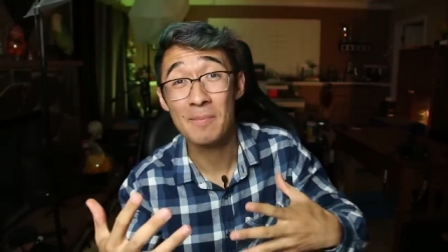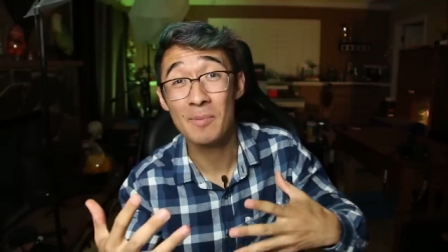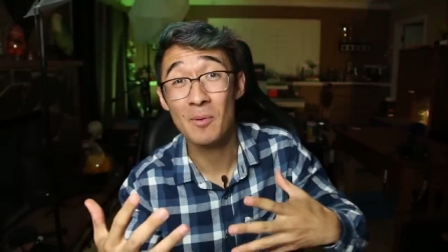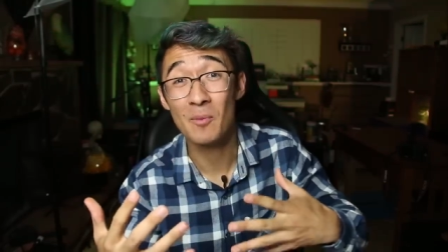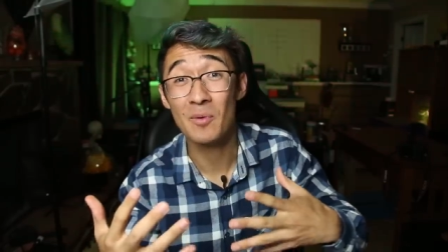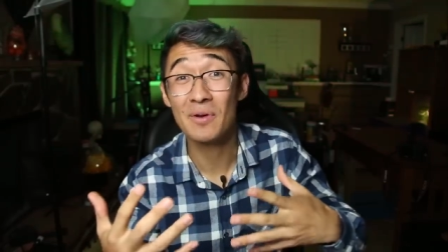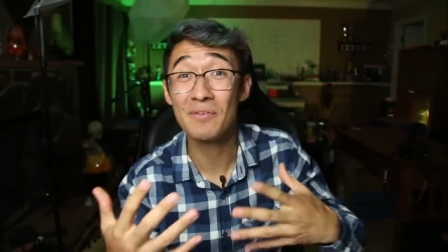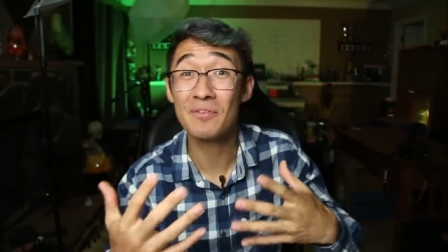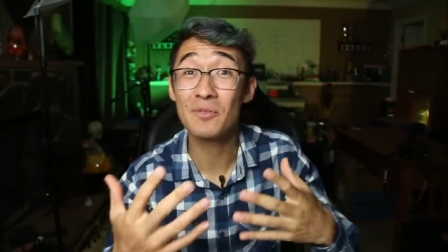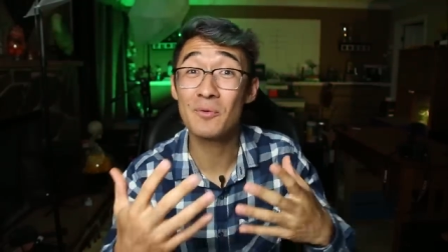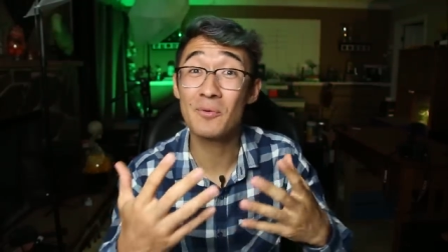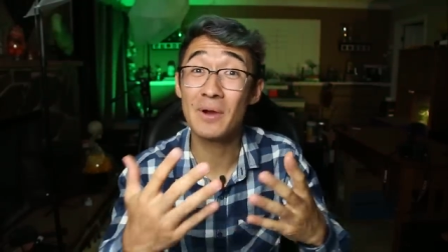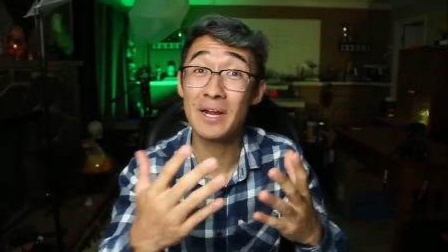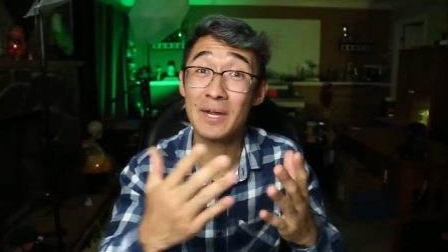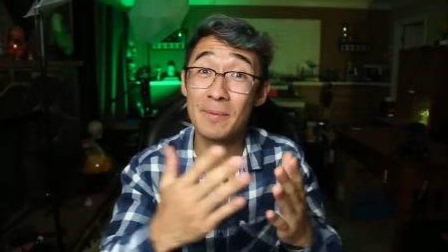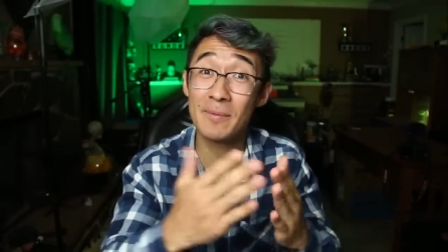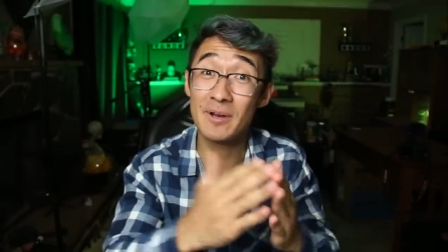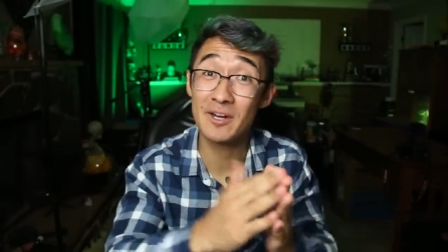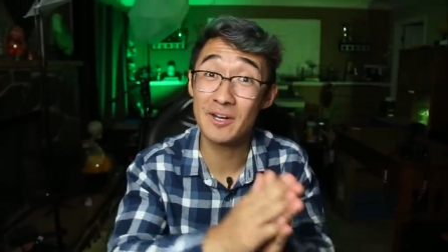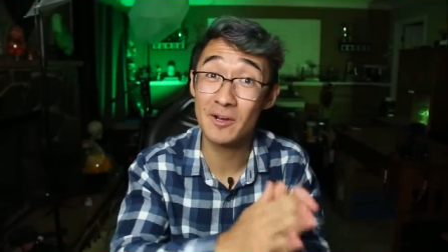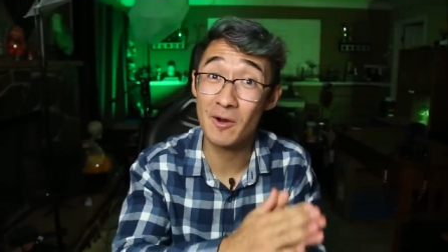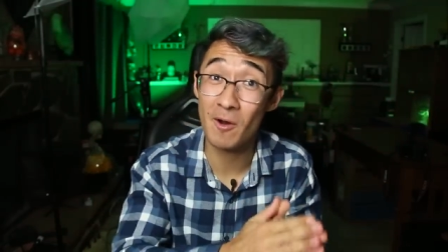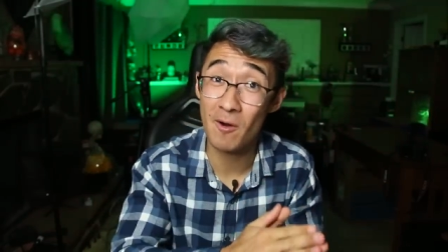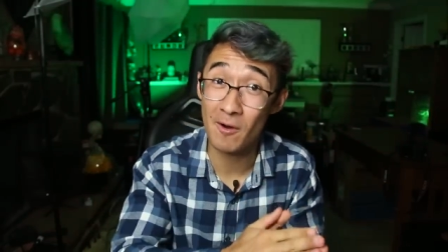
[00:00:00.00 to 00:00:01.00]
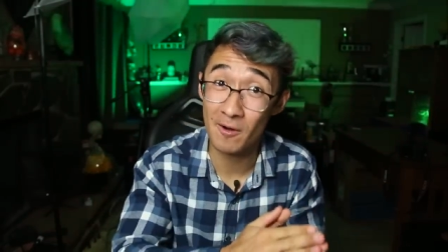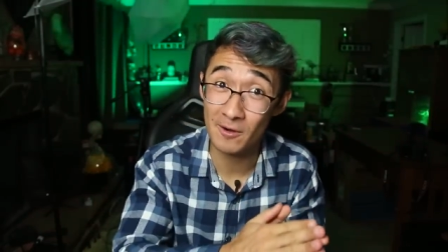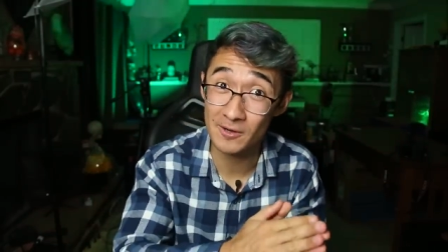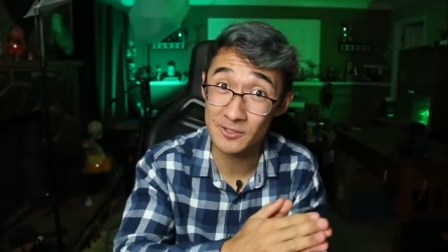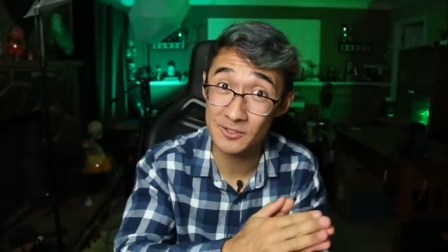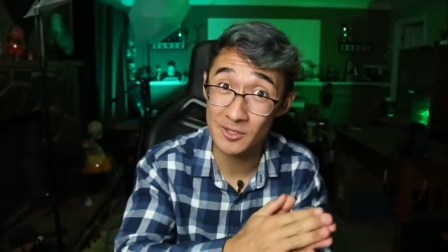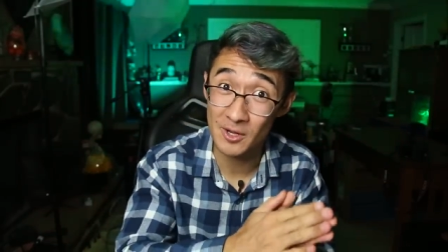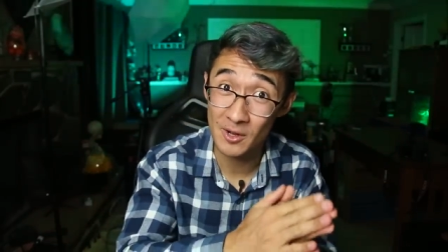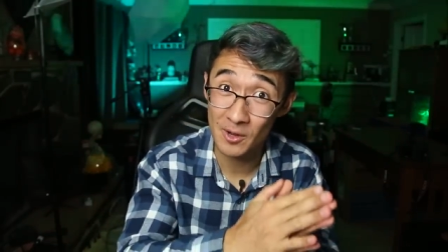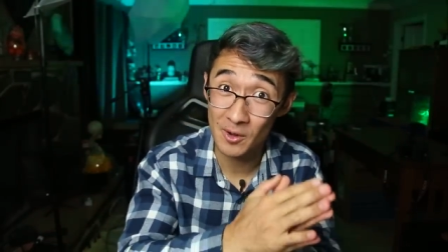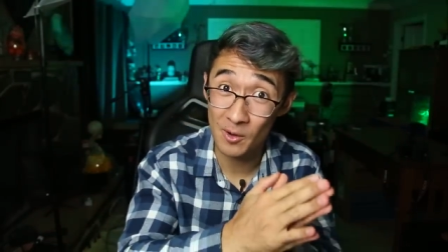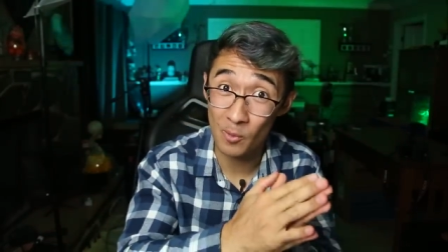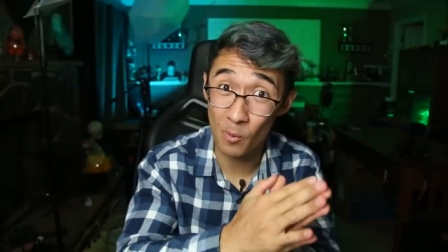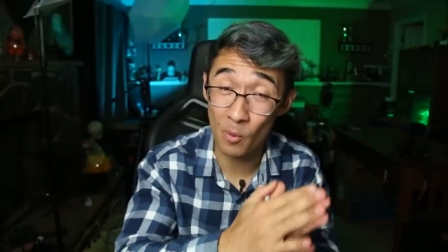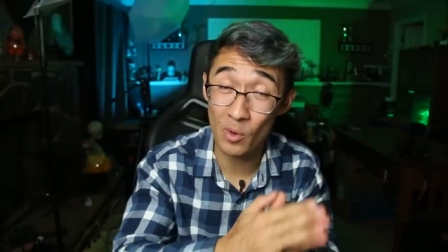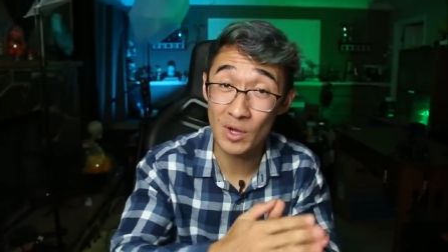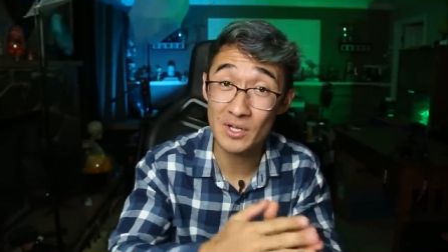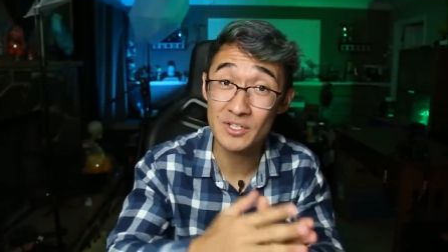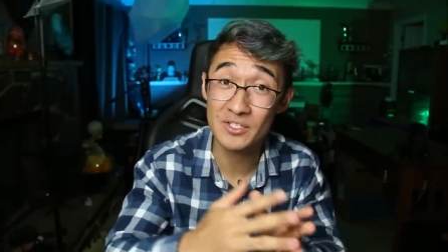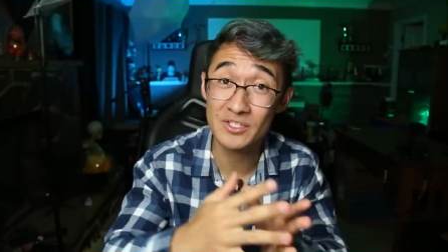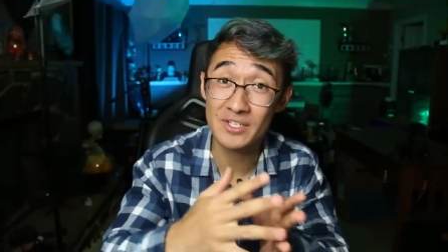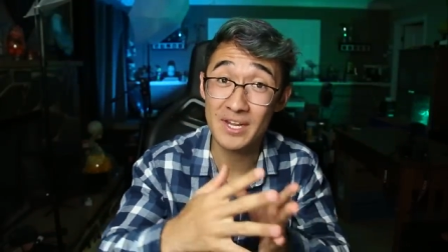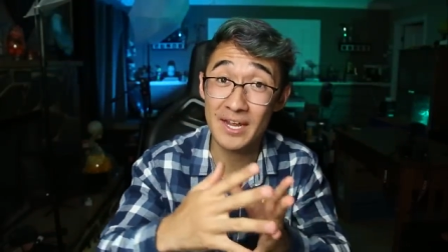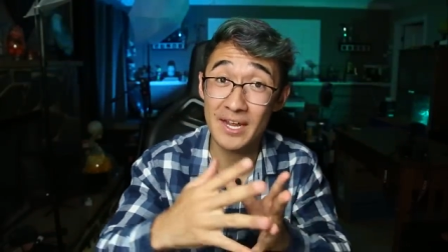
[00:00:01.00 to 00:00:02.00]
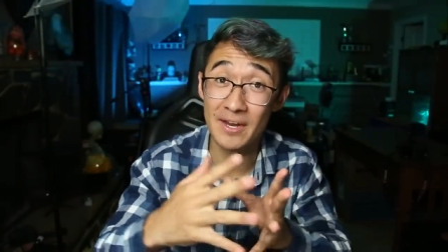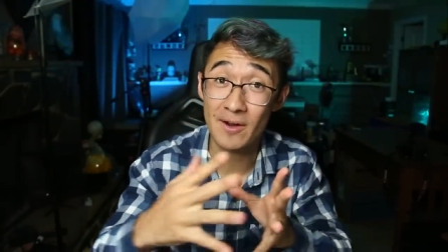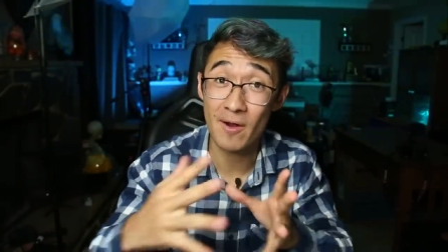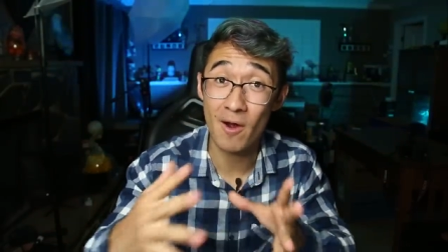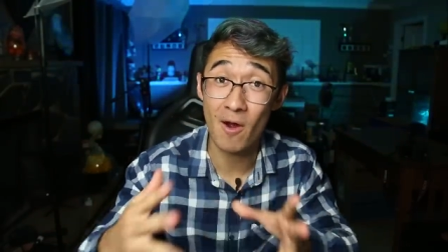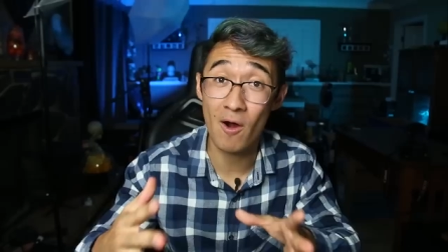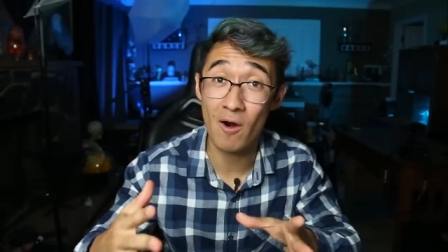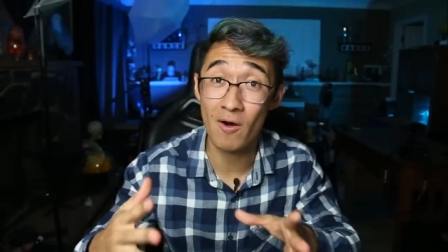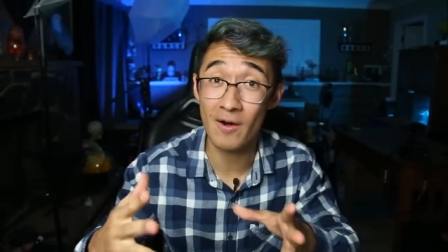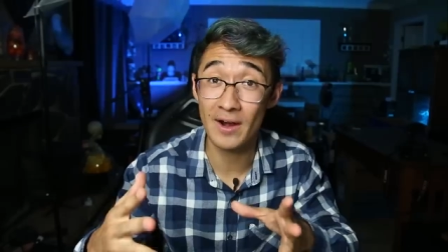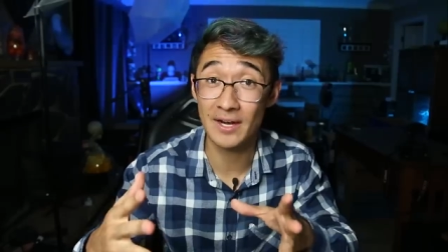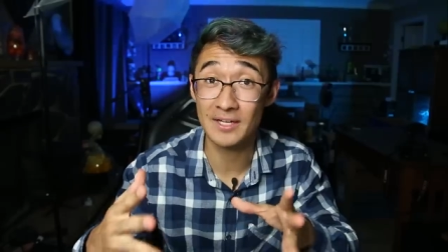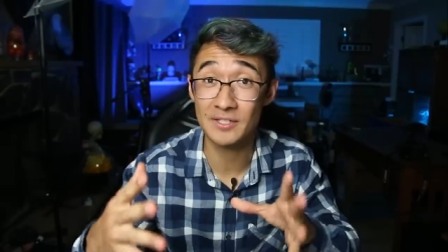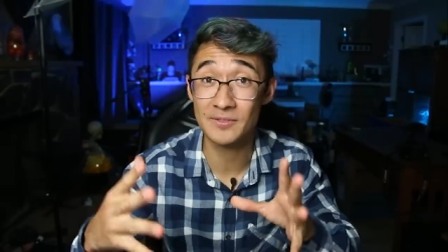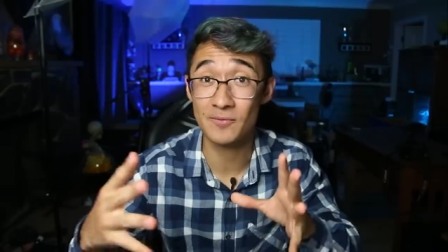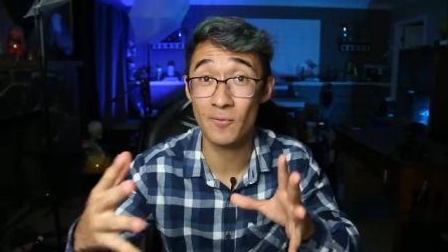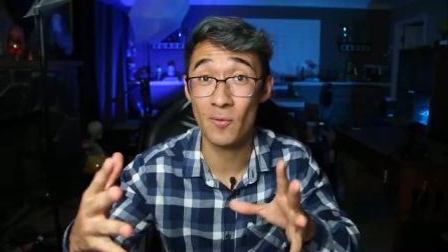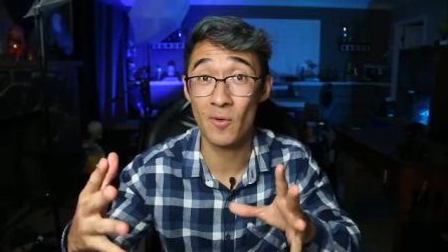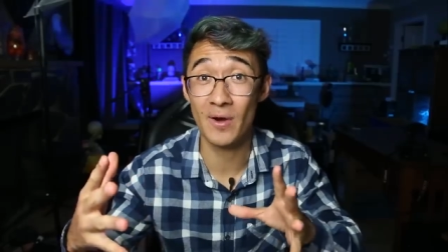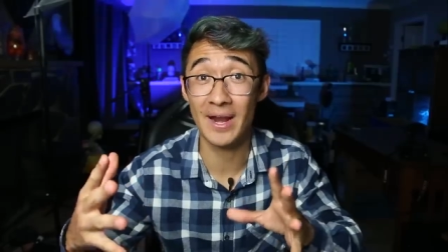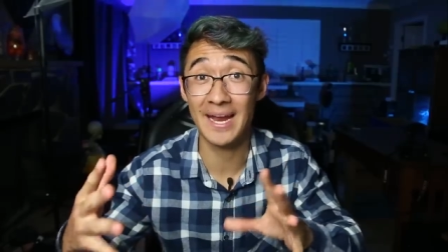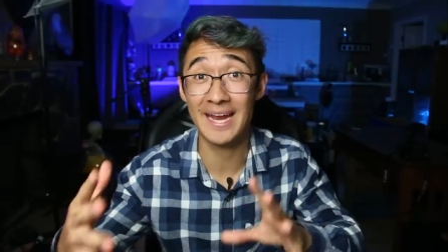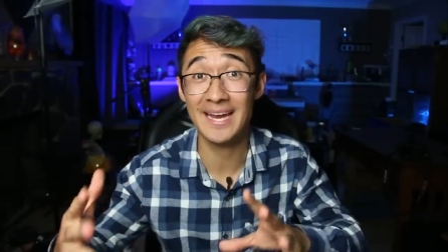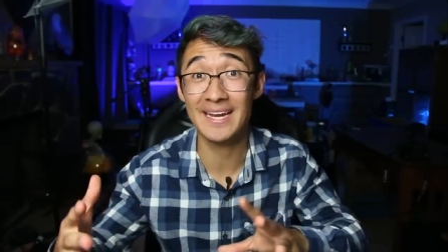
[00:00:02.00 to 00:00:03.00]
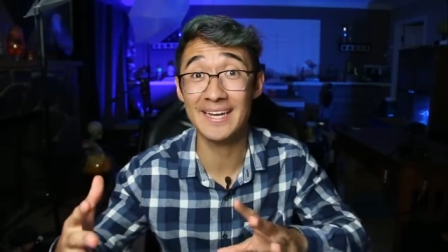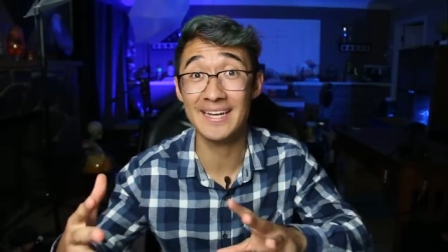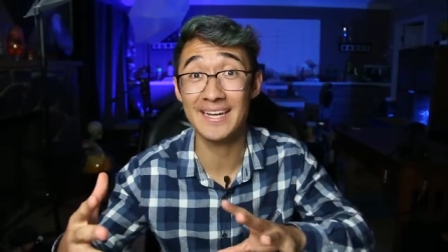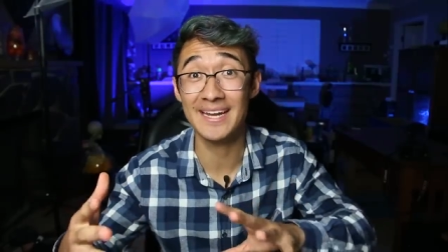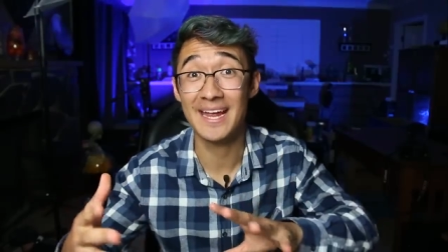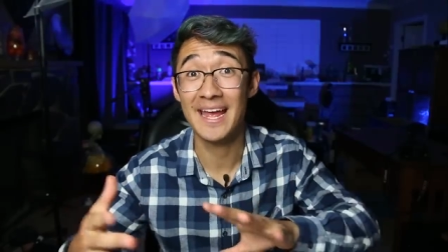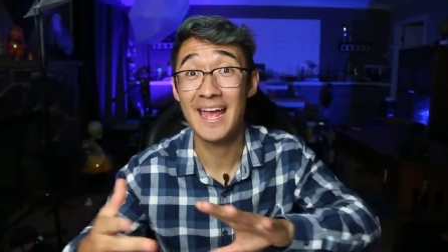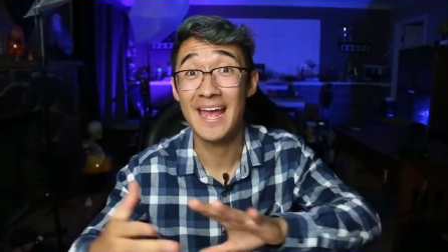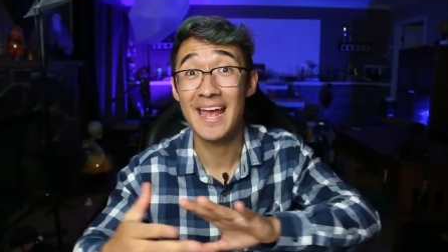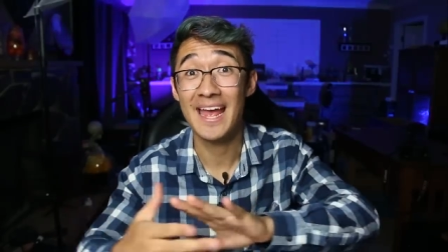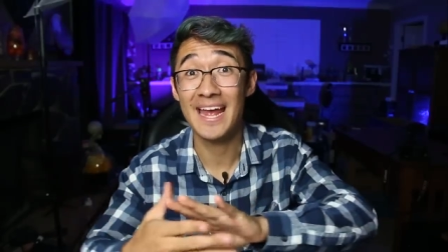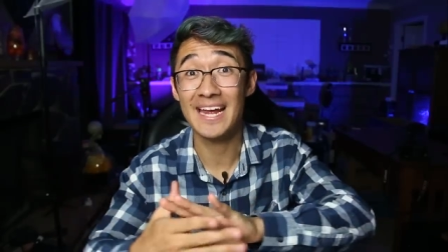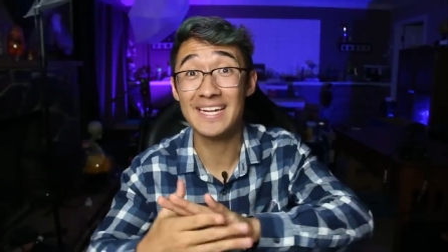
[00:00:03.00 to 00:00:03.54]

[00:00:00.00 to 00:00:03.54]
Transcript: but one of the recommended cards was an RX 480